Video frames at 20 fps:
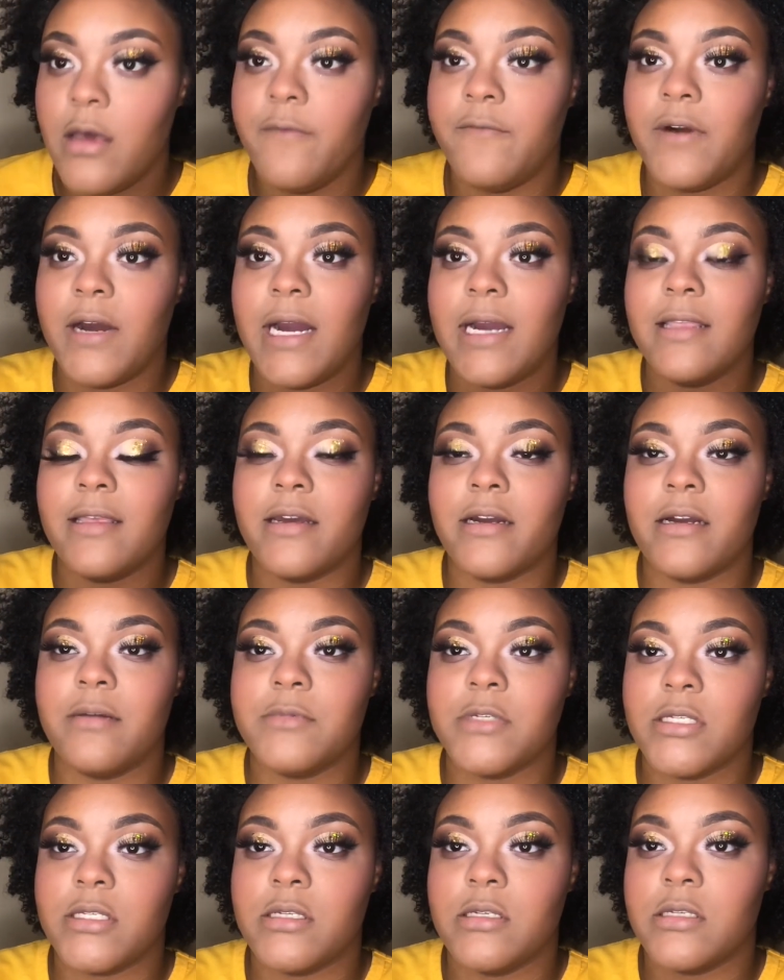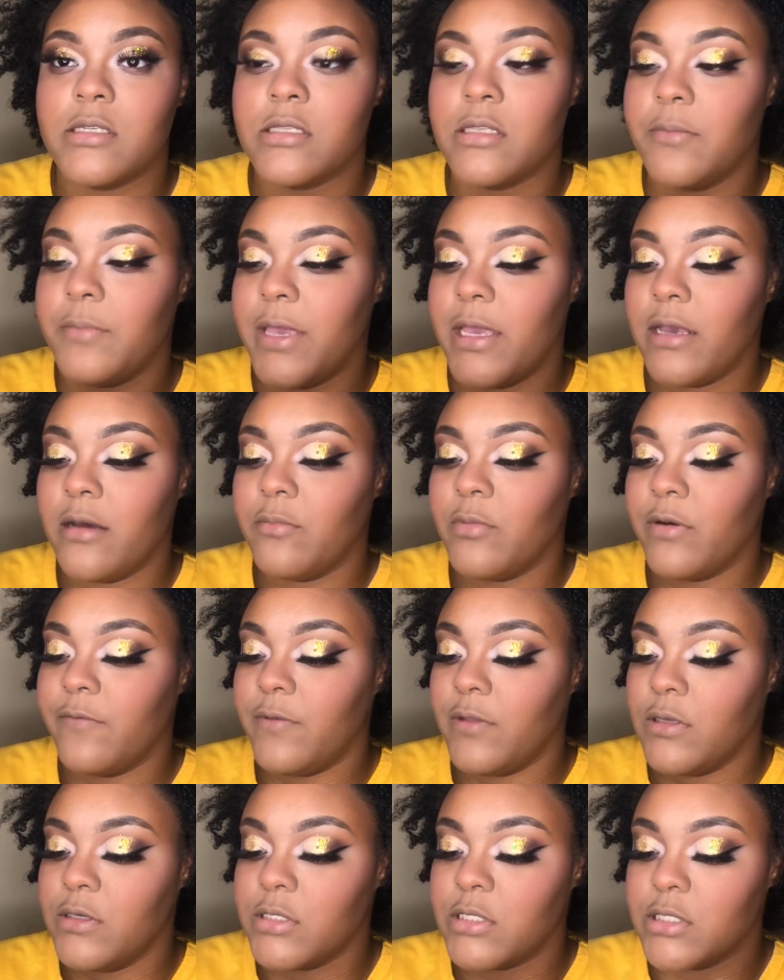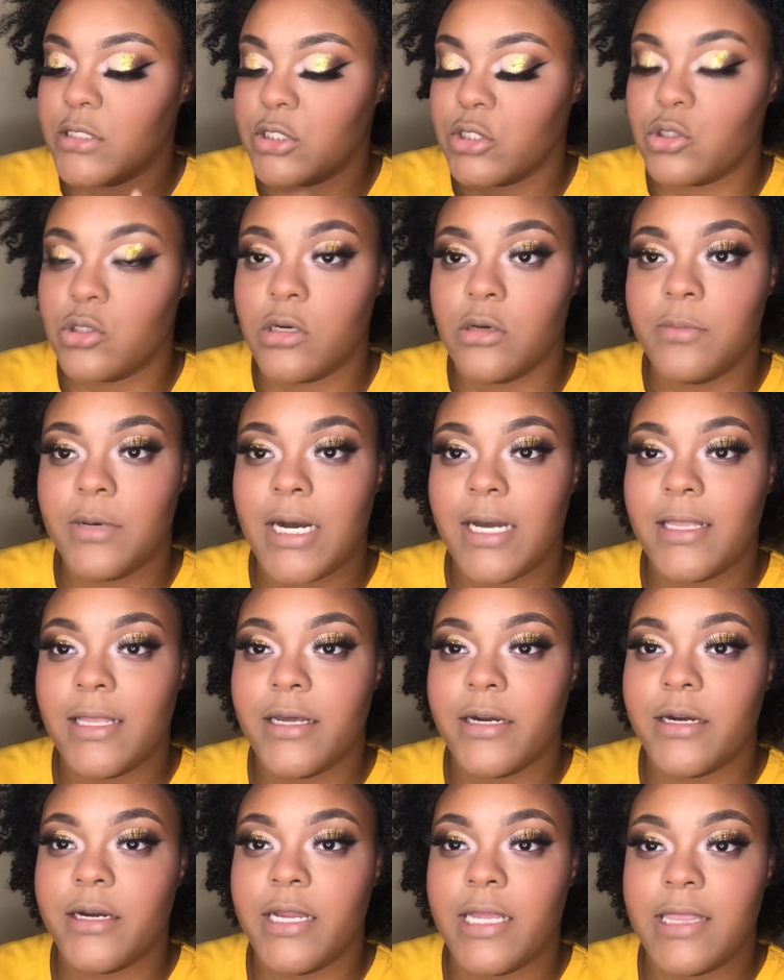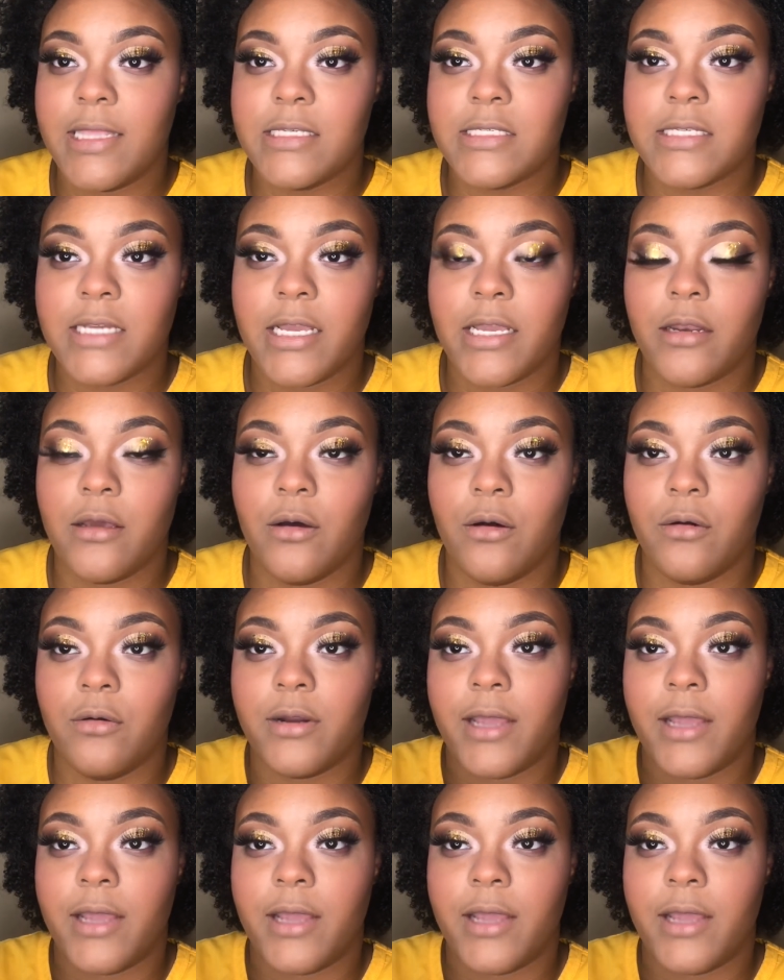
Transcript: For highlighter, I'm just using the Makeup Revolution strobe highlighter in the shade Gold